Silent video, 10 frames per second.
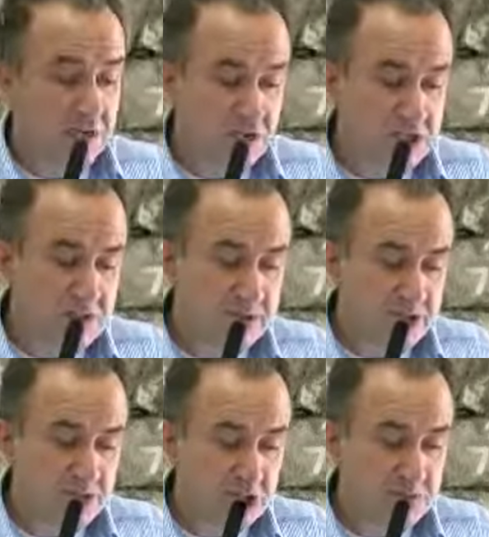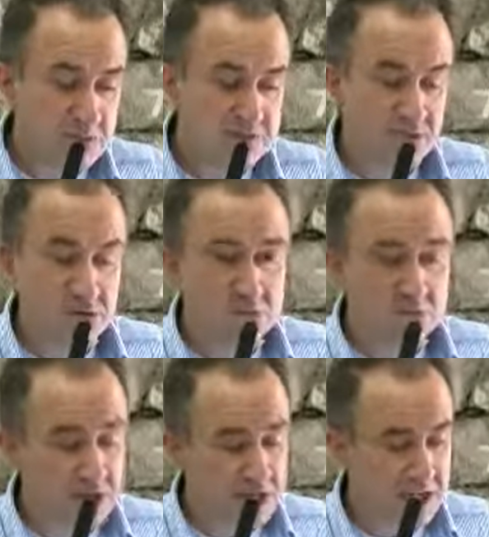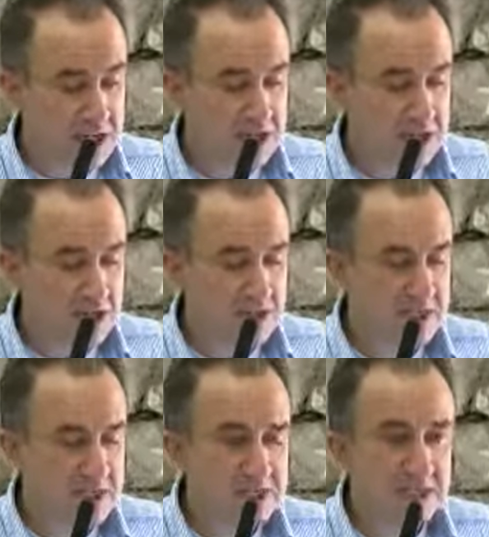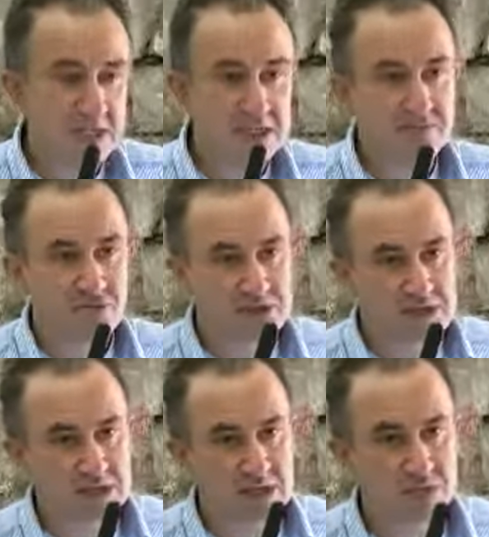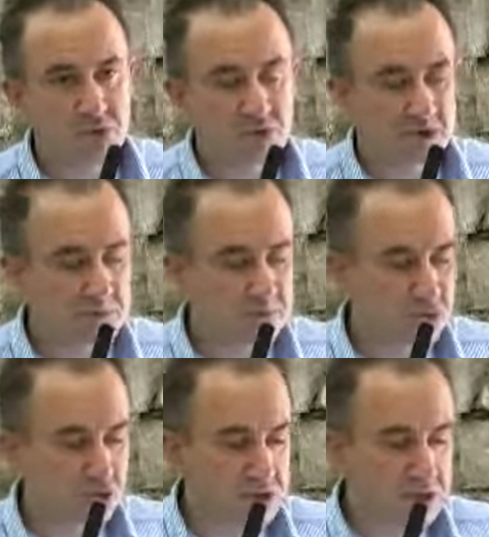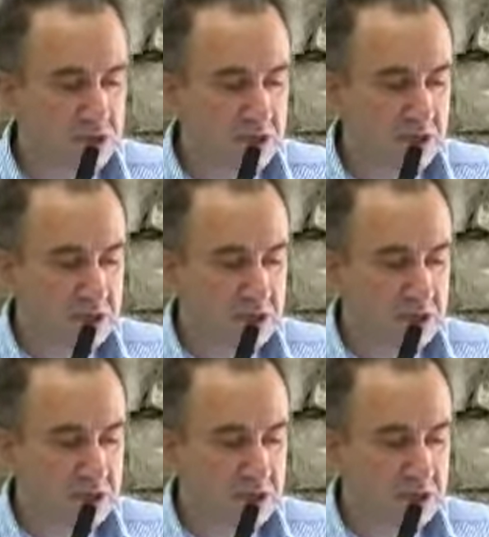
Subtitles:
If we just make adjustments for leakage outside the sector, for instance, imports from abroad,